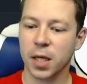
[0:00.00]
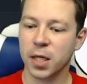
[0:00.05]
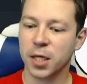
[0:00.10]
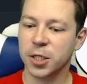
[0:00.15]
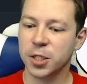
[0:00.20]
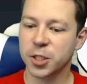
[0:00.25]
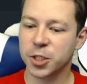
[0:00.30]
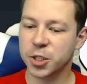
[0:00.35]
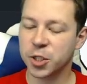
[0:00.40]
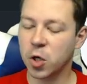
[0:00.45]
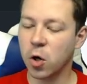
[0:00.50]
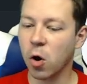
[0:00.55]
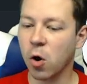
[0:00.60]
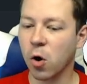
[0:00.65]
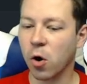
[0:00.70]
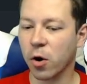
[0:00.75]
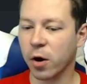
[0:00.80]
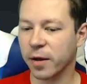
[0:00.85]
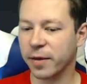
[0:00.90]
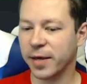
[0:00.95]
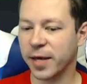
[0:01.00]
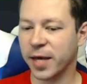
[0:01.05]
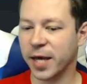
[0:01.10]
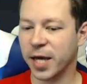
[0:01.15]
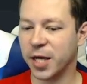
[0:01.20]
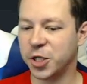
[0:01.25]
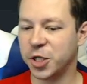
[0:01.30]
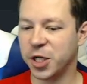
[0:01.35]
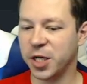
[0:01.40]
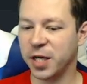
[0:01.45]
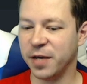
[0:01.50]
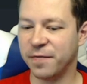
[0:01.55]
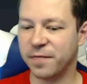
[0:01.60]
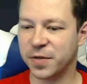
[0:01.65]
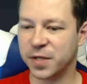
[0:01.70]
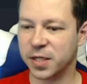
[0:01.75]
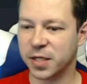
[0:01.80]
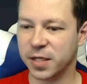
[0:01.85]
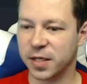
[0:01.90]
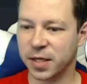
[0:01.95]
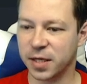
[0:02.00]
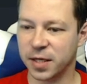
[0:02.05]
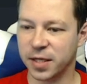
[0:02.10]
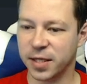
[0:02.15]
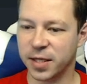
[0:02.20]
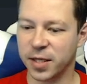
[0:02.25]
score they achieved uh,